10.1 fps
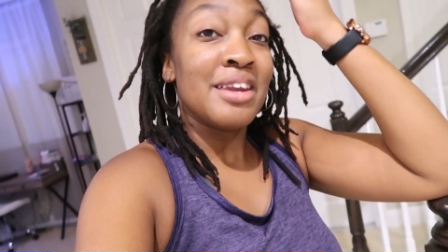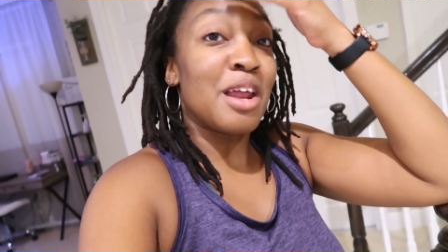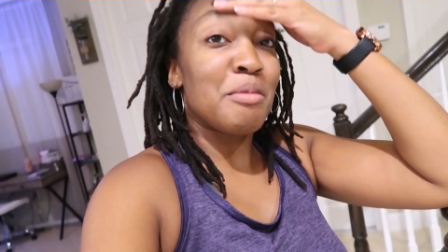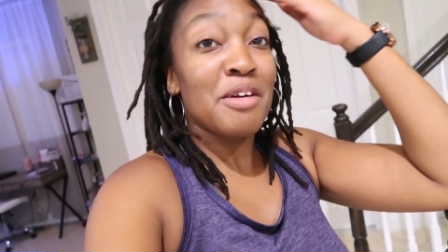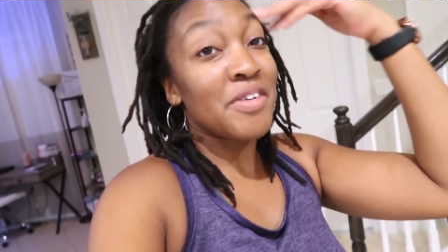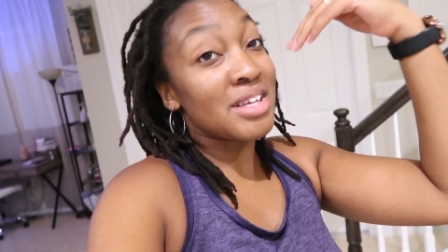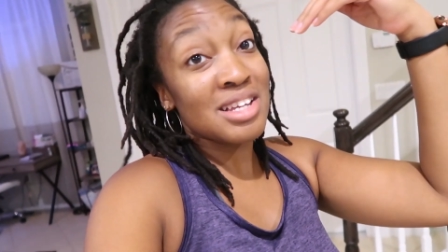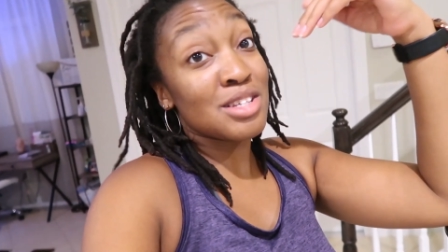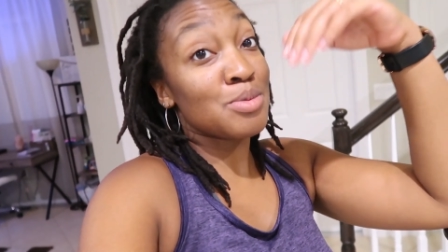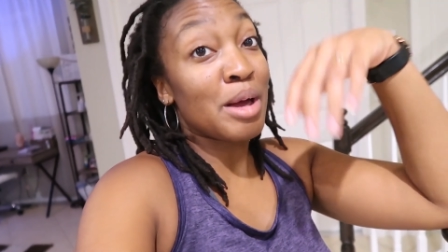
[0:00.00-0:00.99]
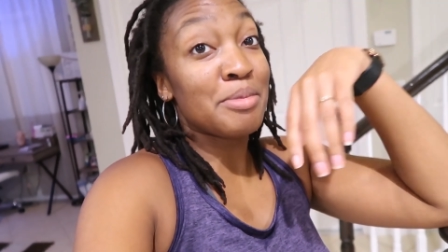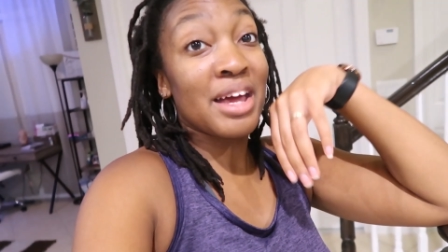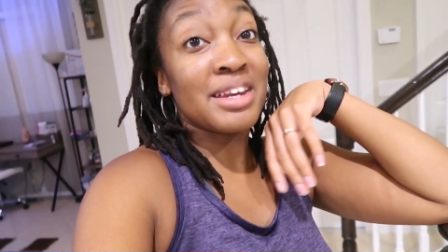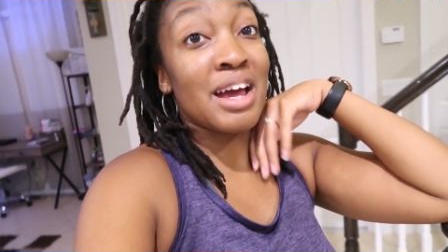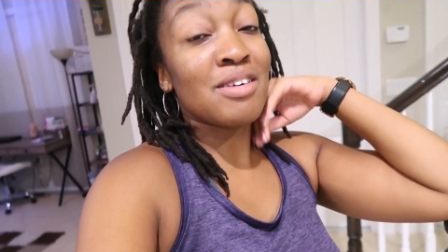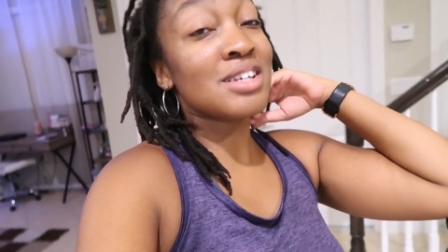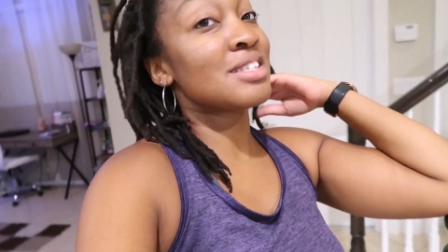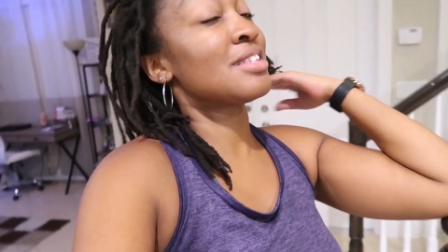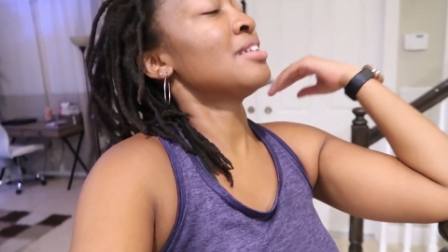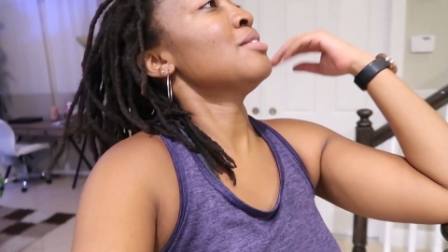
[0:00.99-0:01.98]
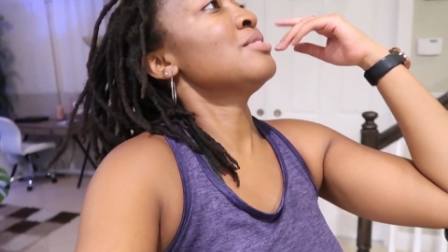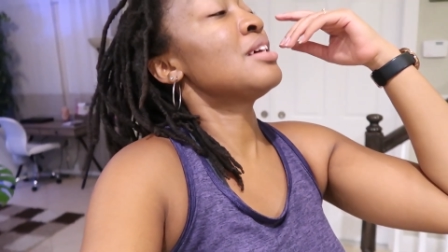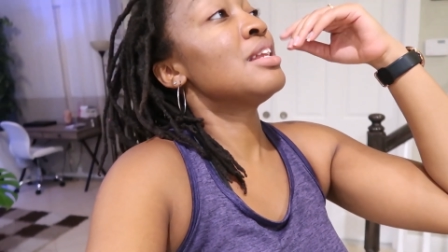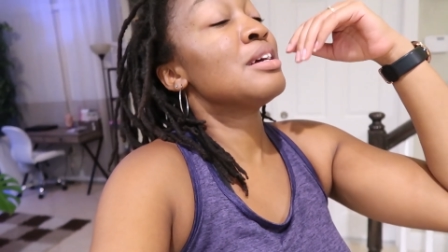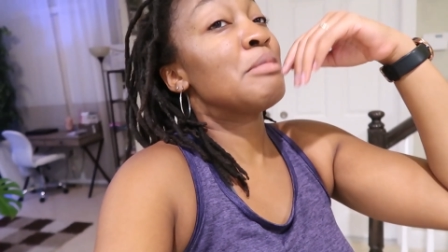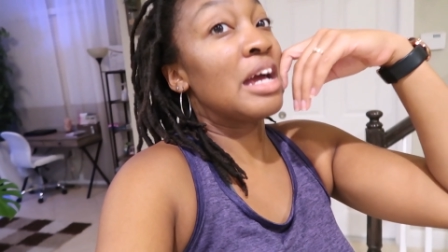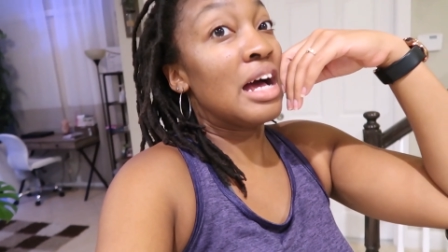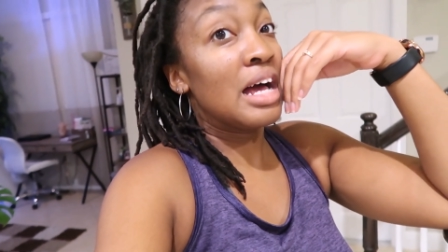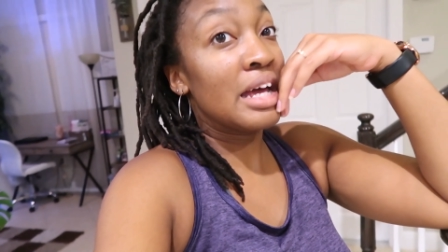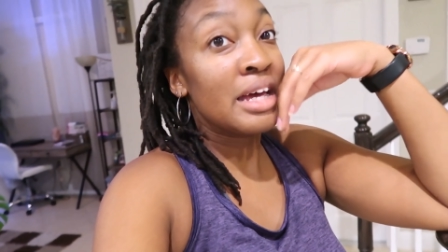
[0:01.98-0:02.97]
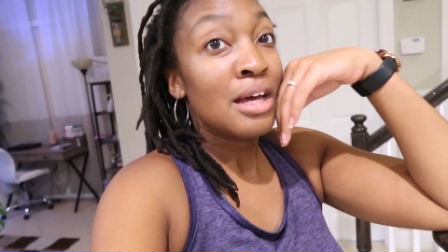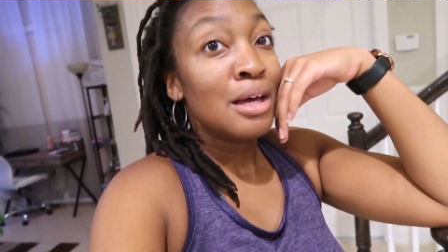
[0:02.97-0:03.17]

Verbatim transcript: Not on my face. I just wiped that down because it was getting in my eye.